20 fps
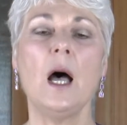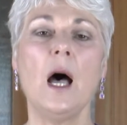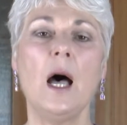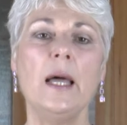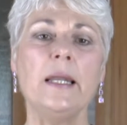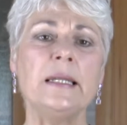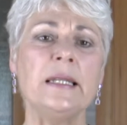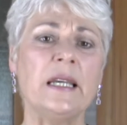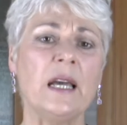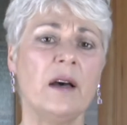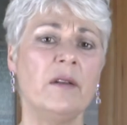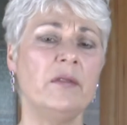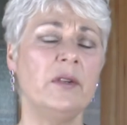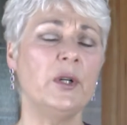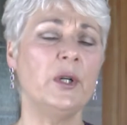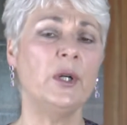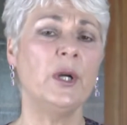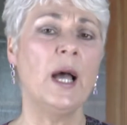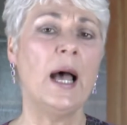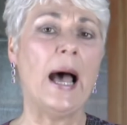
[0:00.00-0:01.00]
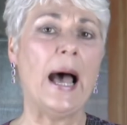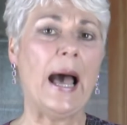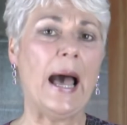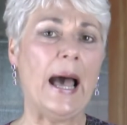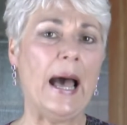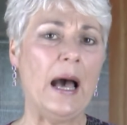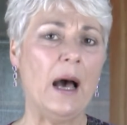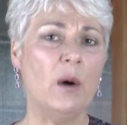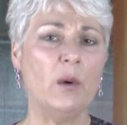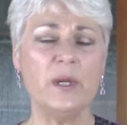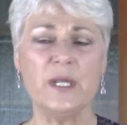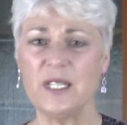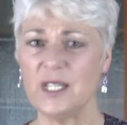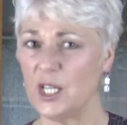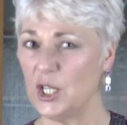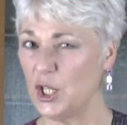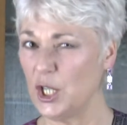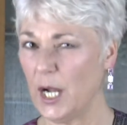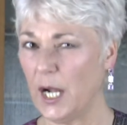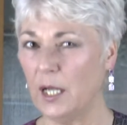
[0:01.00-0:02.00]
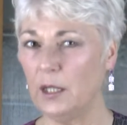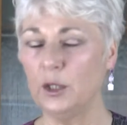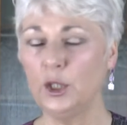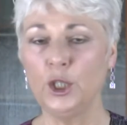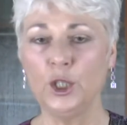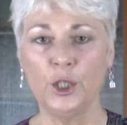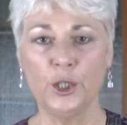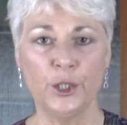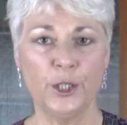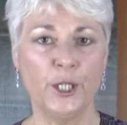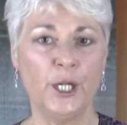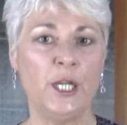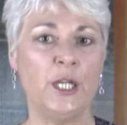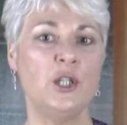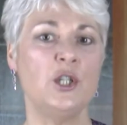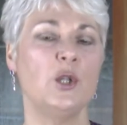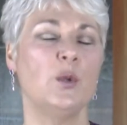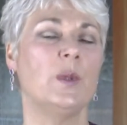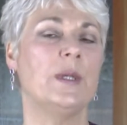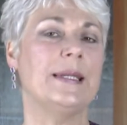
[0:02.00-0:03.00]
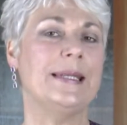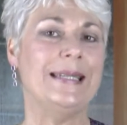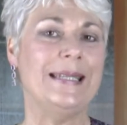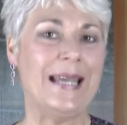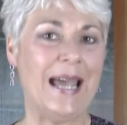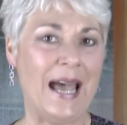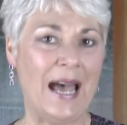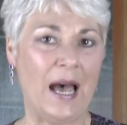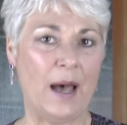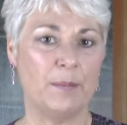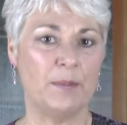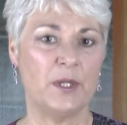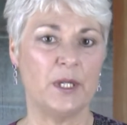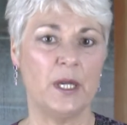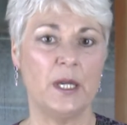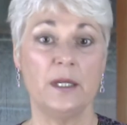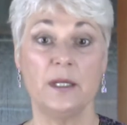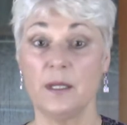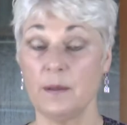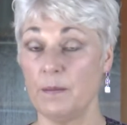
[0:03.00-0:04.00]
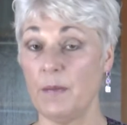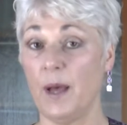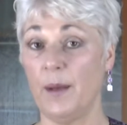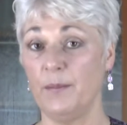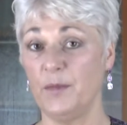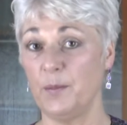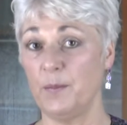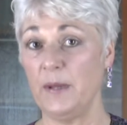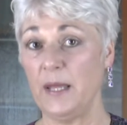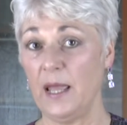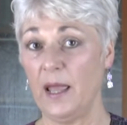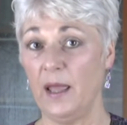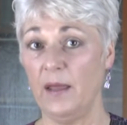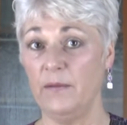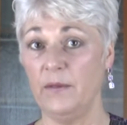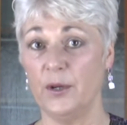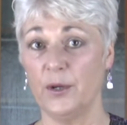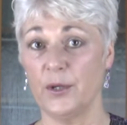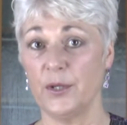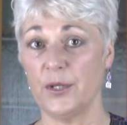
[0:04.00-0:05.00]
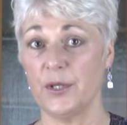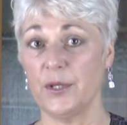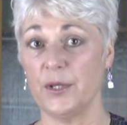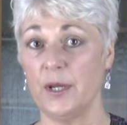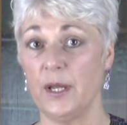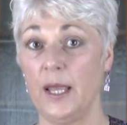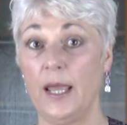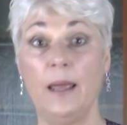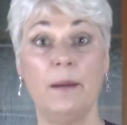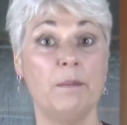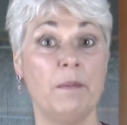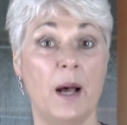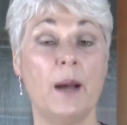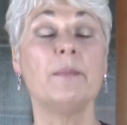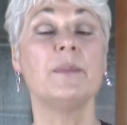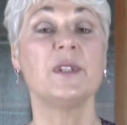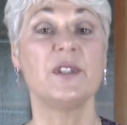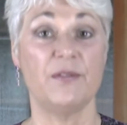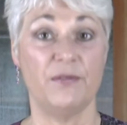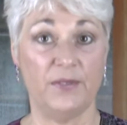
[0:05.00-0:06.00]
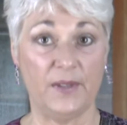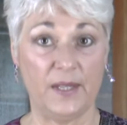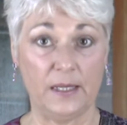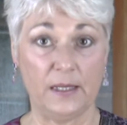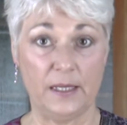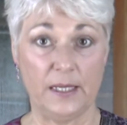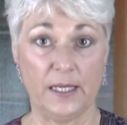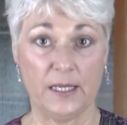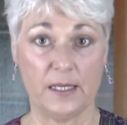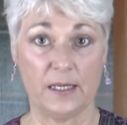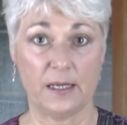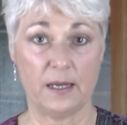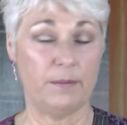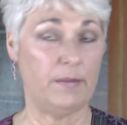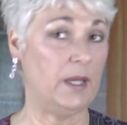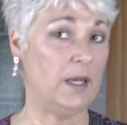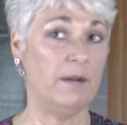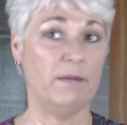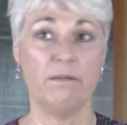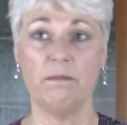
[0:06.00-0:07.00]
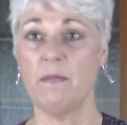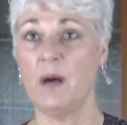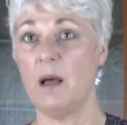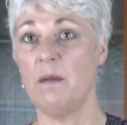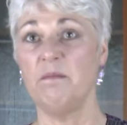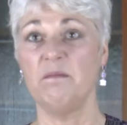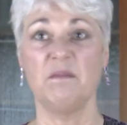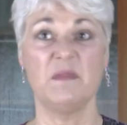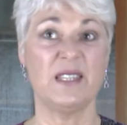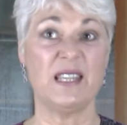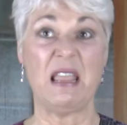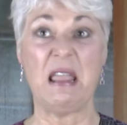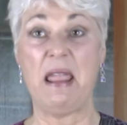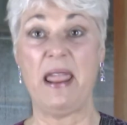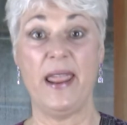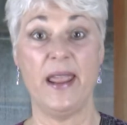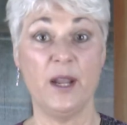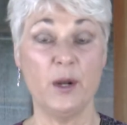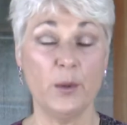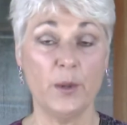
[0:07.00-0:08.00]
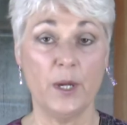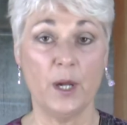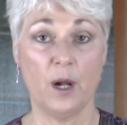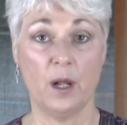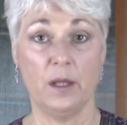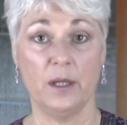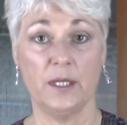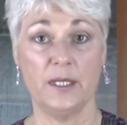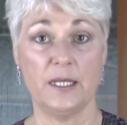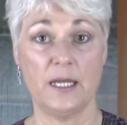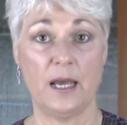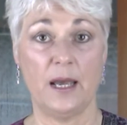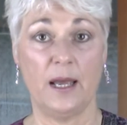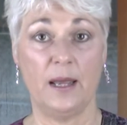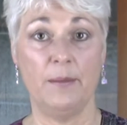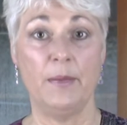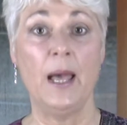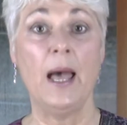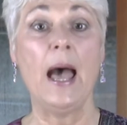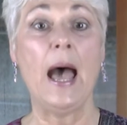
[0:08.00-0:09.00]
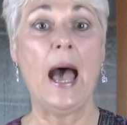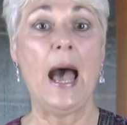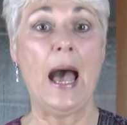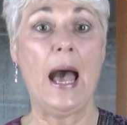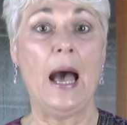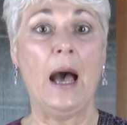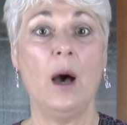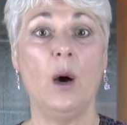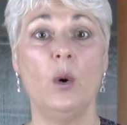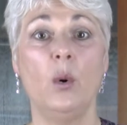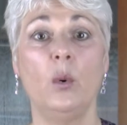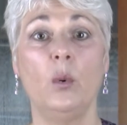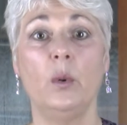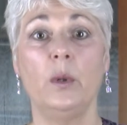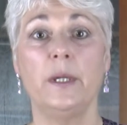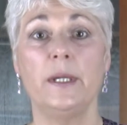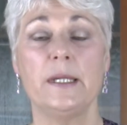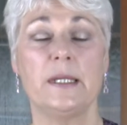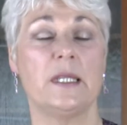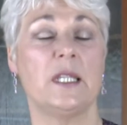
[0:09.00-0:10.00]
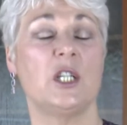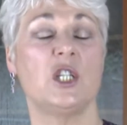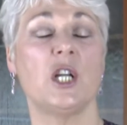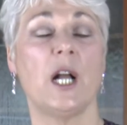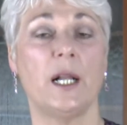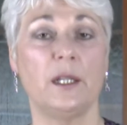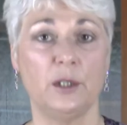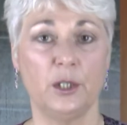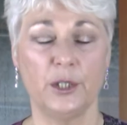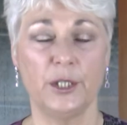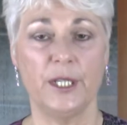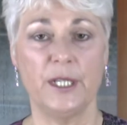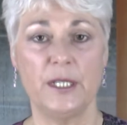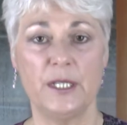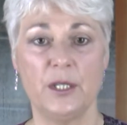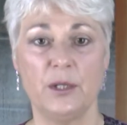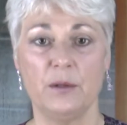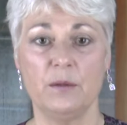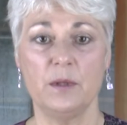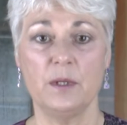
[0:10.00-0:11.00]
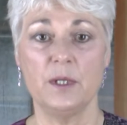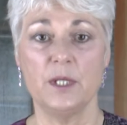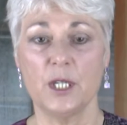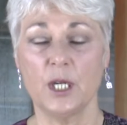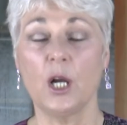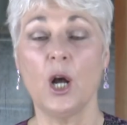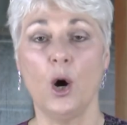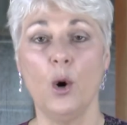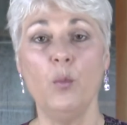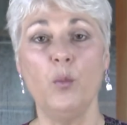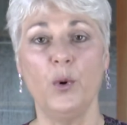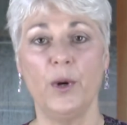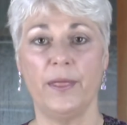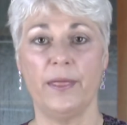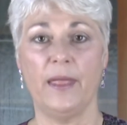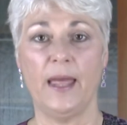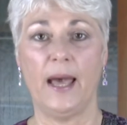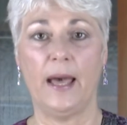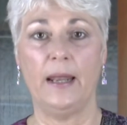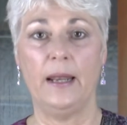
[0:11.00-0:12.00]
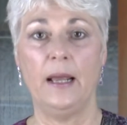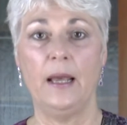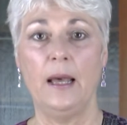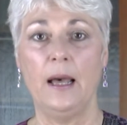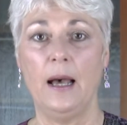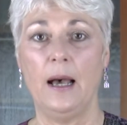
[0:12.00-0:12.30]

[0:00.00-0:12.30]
Uncover, how is the child learning to adapt to mom's behaviors and mom's feelings? I mean, if mom's angry all the time, how is the child learning to cope with that?